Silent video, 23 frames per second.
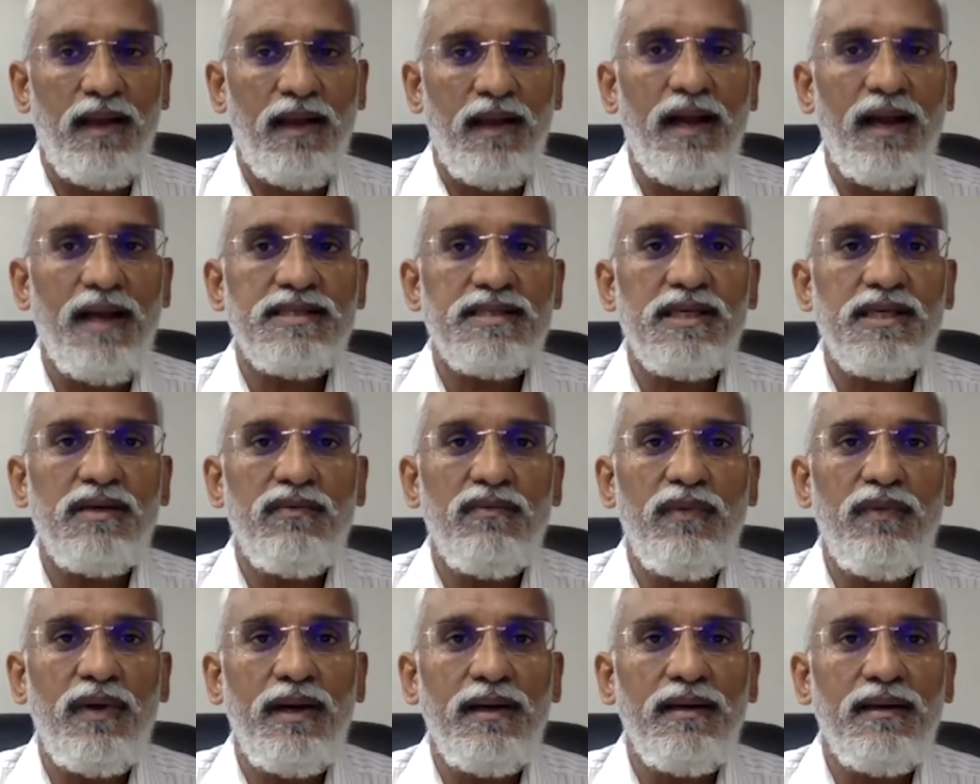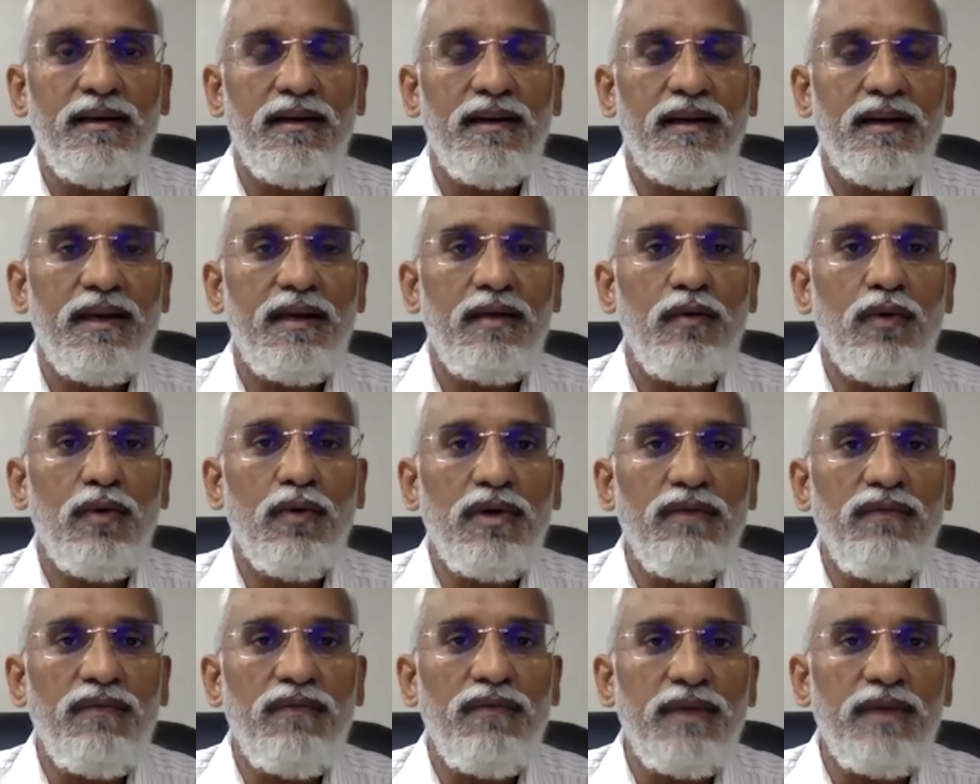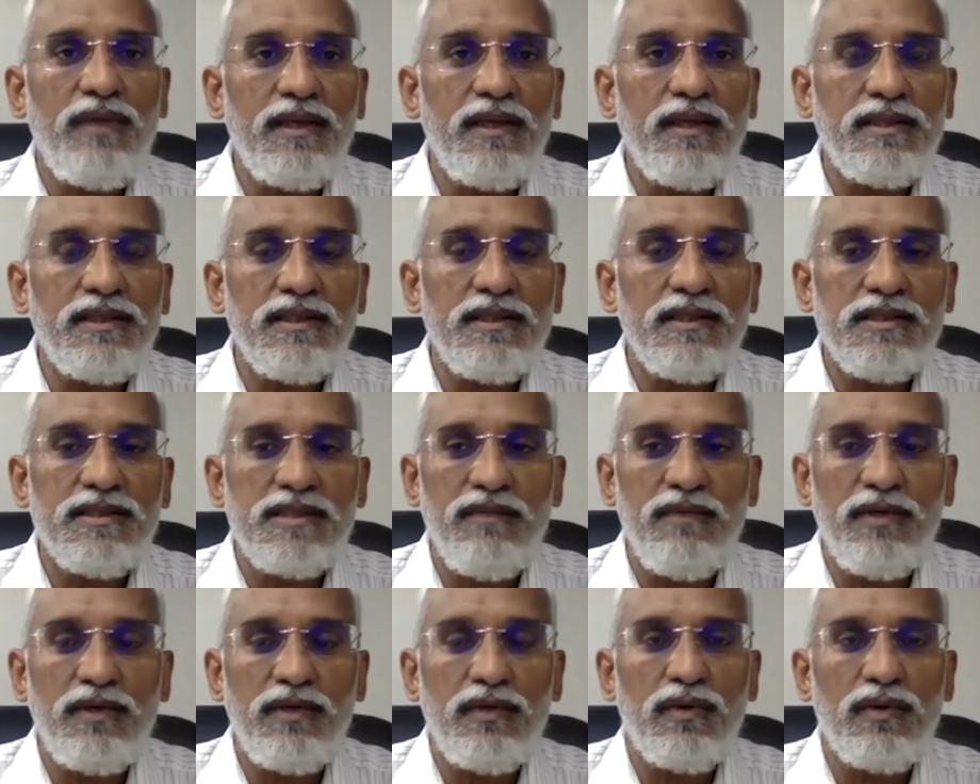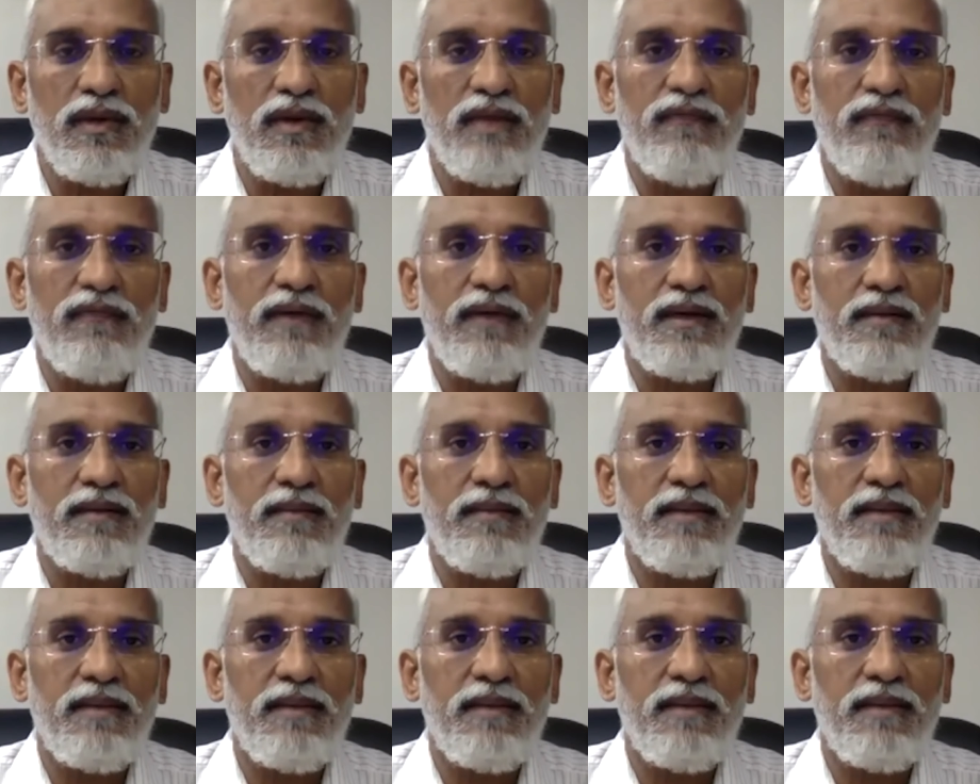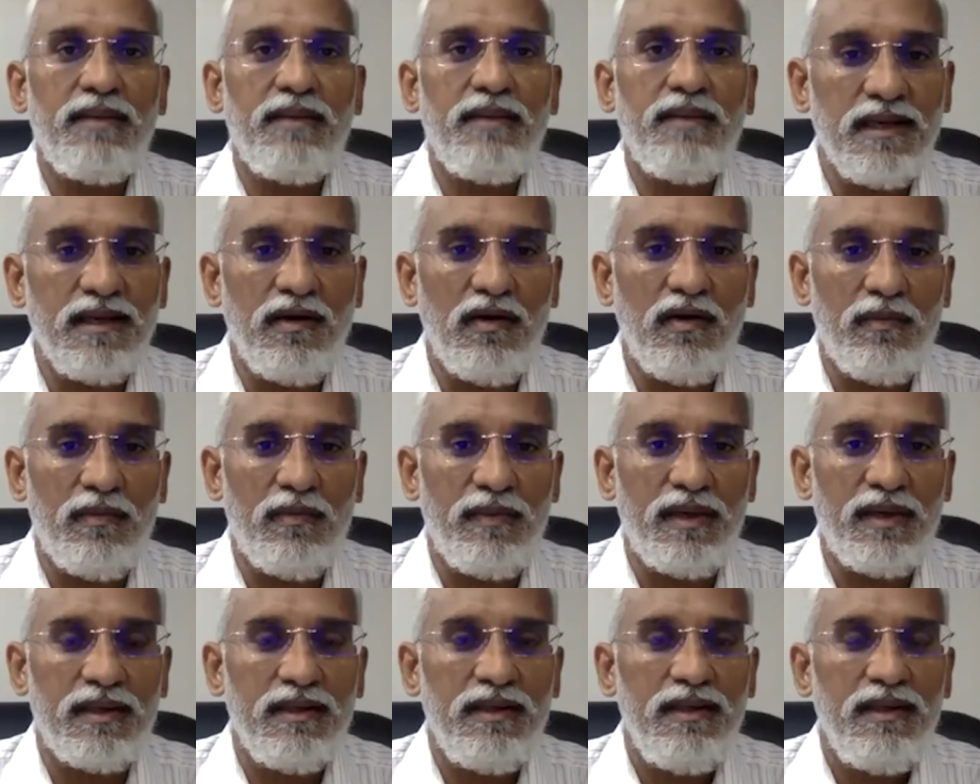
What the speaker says: as and when a notification is given to the effect by the central government.